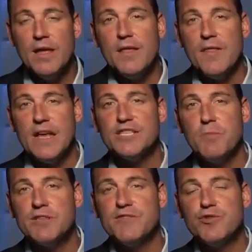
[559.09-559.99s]
thanks so
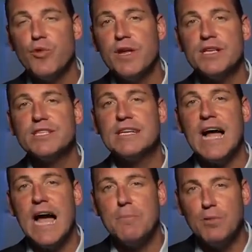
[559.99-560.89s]
much for joining us.
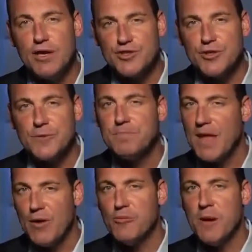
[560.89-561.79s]
God bless you.
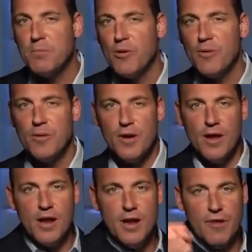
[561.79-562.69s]
And remember,
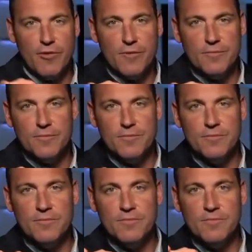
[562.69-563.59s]
never
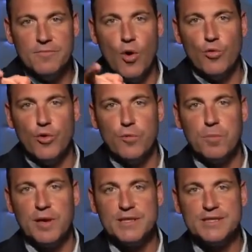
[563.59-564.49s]
hold your
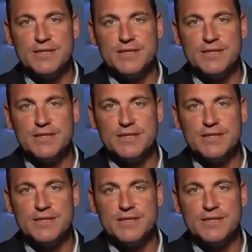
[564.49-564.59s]
peace.